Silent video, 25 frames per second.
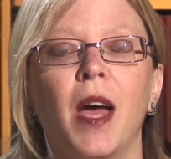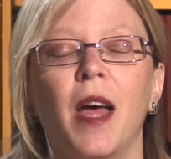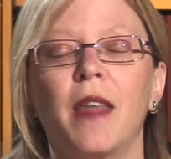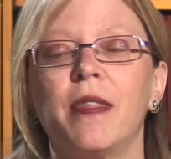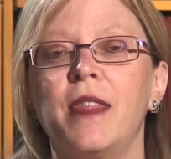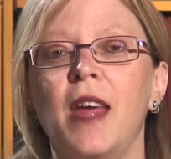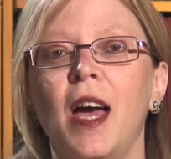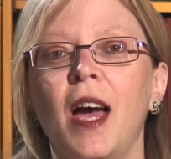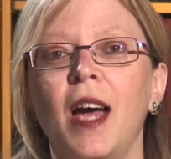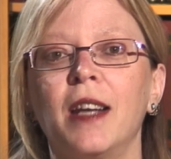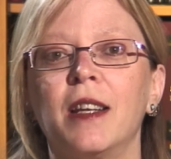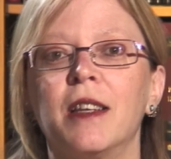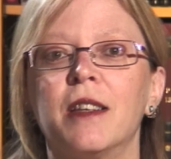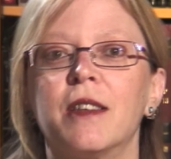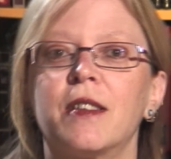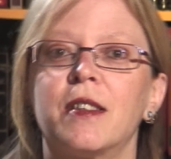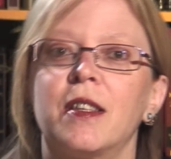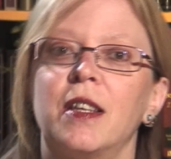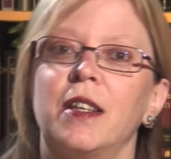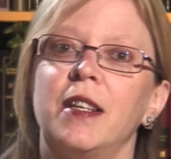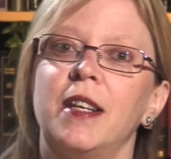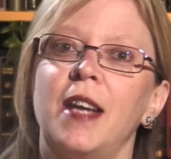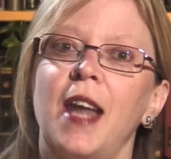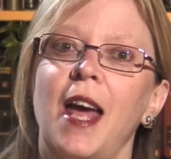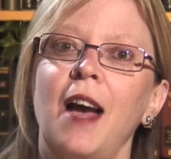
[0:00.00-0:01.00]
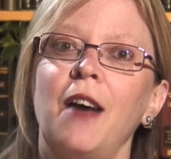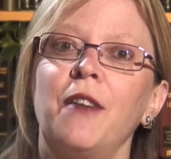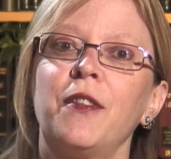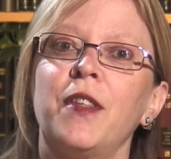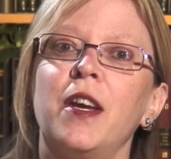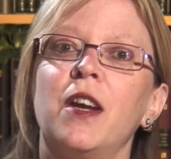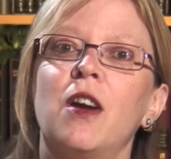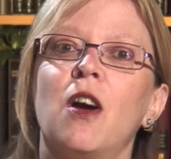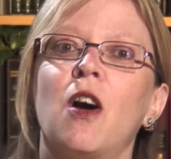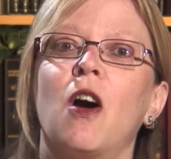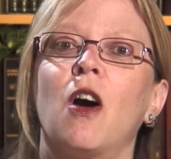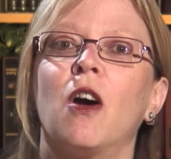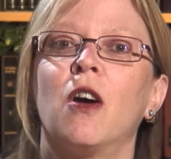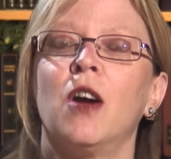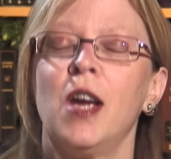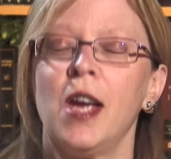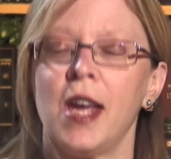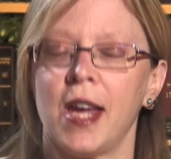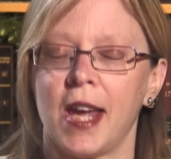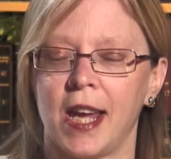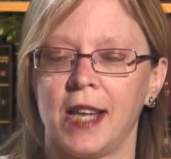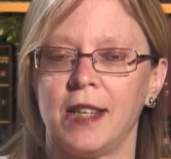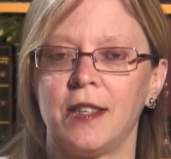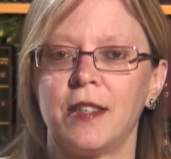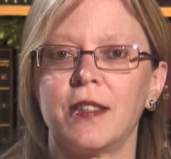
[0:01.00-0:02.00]
And that is that now they are
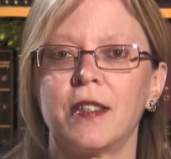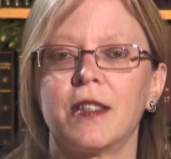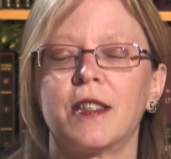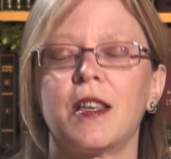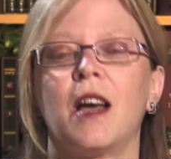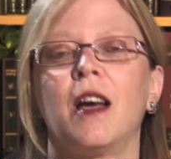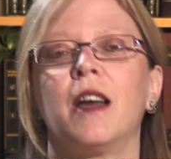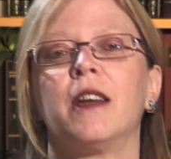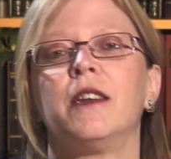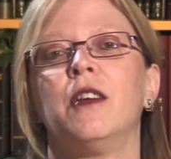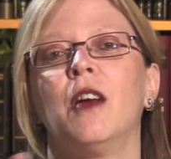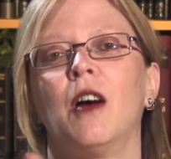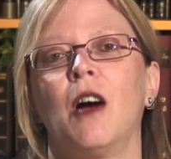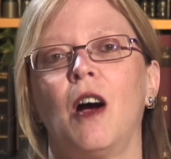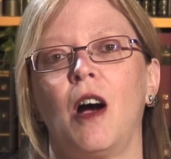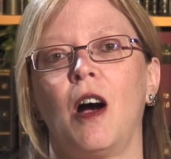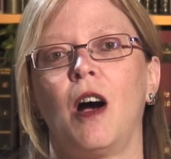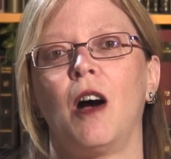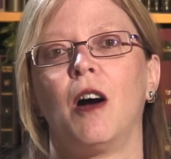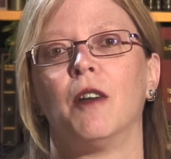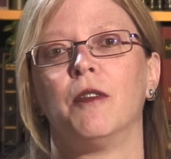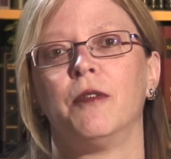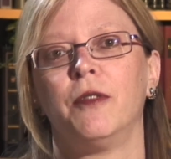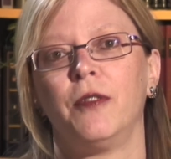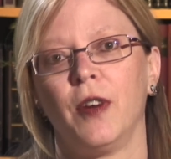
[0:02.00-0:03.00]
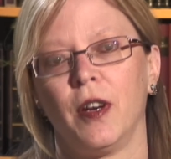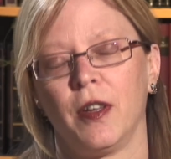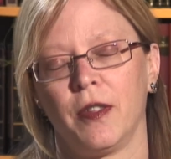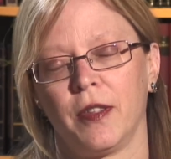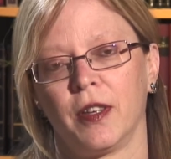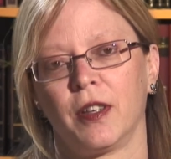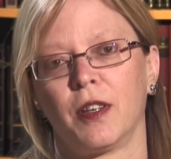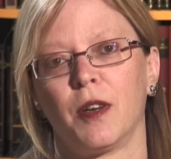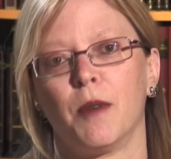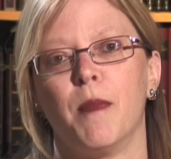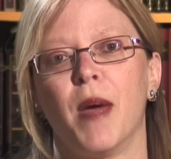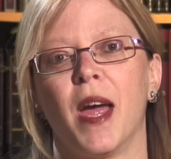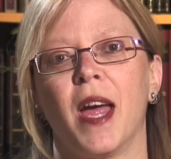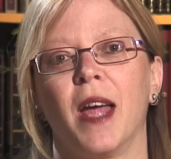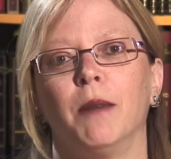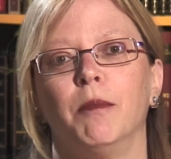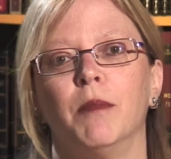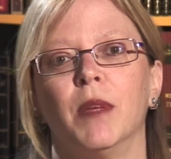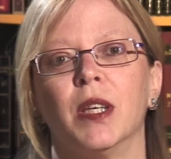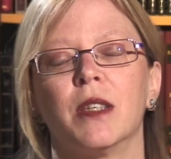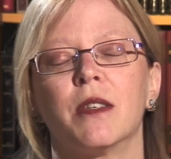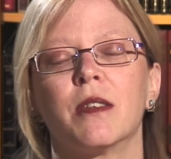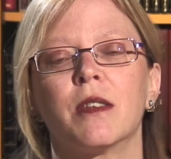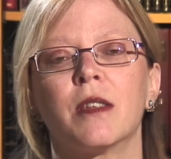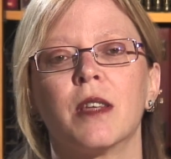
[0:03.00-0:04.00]
a son of the
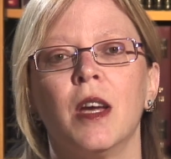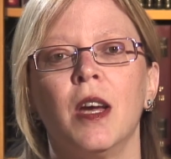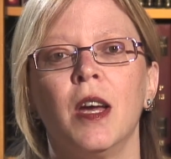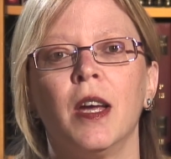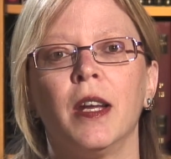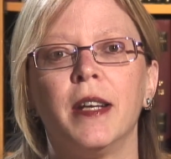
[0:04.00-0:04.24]
commandments.